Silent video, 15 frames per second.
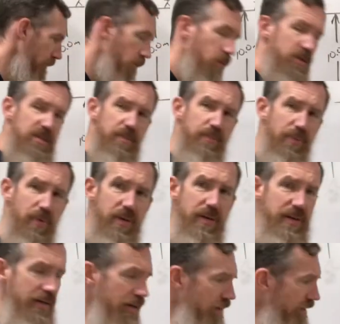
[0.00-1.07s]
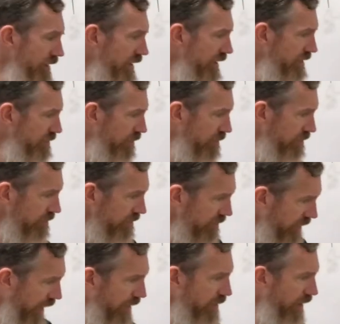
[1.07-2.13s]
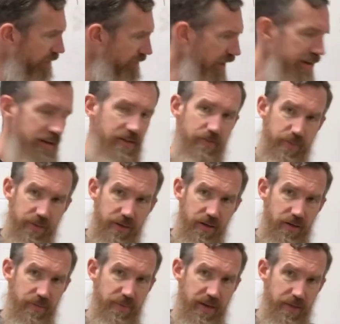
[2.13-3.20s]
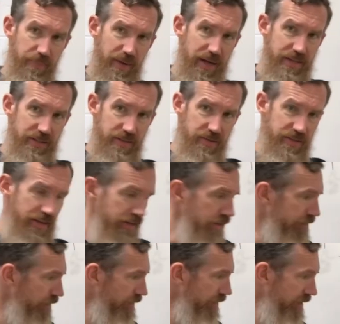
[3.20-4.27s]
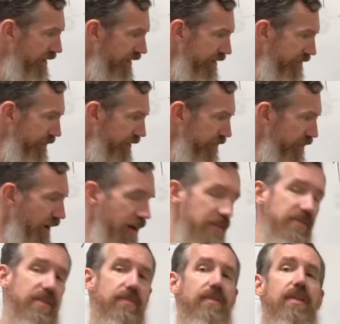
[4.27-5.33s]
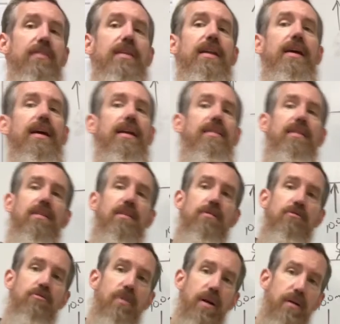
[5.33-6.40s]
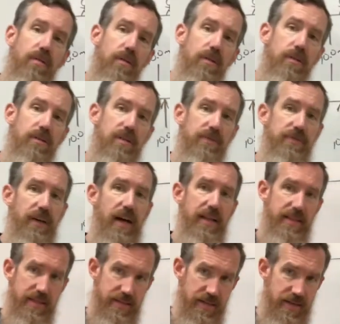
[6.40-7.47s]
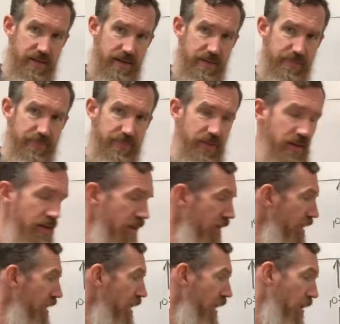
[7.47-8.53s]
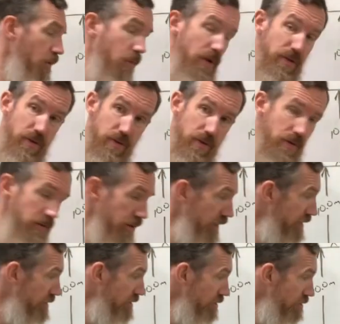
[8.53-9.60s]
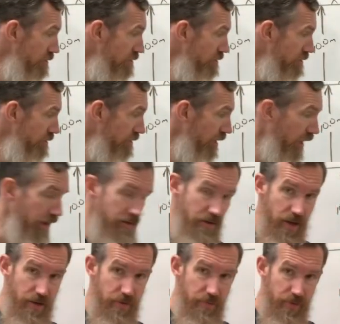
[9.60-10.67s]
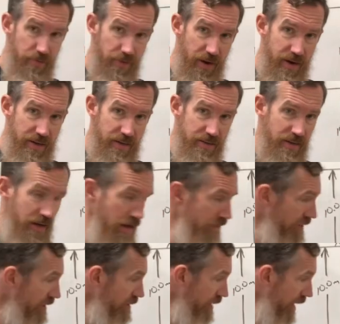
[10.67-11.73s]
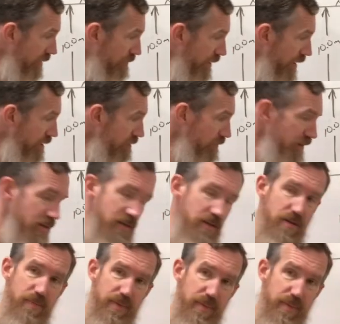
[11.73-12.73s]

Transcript: what's important here is, I know I have negatives, but they're going to make a positive. Negative over negative makes positive, because then I got to take the square root to find the time. When you do this, and if you're finding time, it had better be you